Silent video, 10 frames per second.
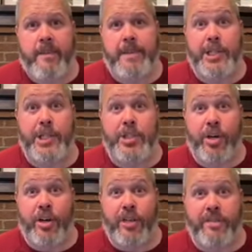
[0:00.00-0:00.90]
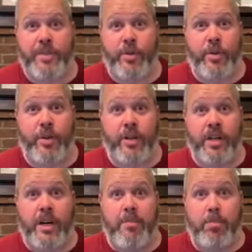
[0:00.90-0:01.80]
dissolved or
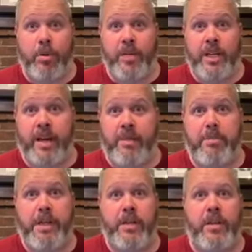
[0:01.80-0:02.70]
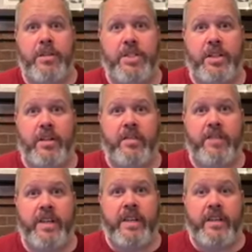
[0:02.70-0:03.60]
broken up because of
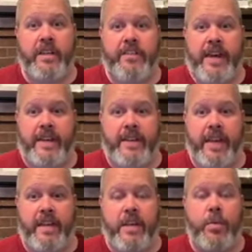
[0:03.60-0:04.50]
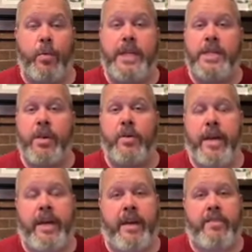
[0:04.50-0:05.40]
the fact that we don't
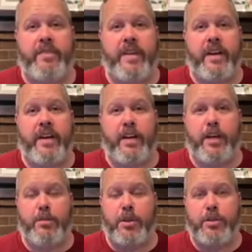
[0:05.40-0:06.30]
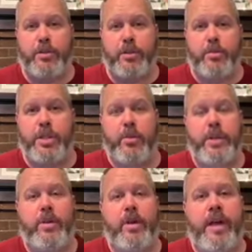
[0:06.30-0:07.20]
have an emotional thermostat. We
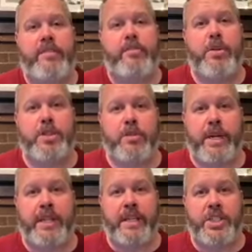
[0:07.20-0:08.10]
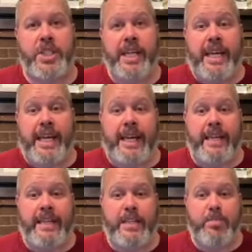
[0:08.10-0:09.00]
don't have emotion regulation. And
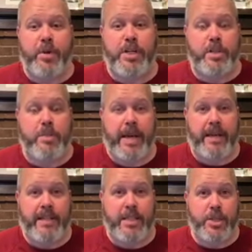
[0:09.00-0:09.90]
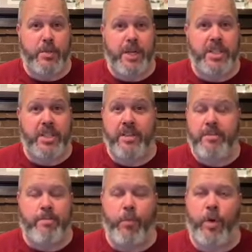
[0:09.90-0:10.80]
in this pressure-packed situation,
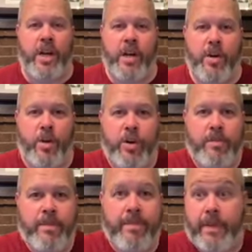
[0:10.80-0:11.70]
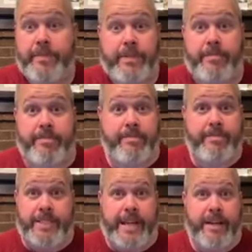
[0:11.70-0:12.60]
we're not calm.
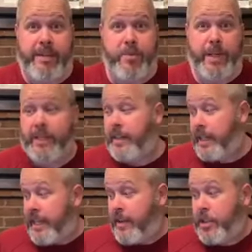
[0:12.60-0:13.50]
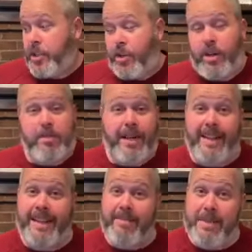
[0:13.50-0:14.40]
Saturday morning, Carrie's calm.
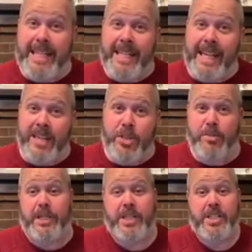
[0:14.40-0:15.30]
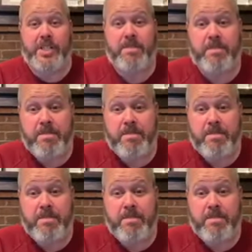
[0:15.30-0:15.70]
Me, not so much.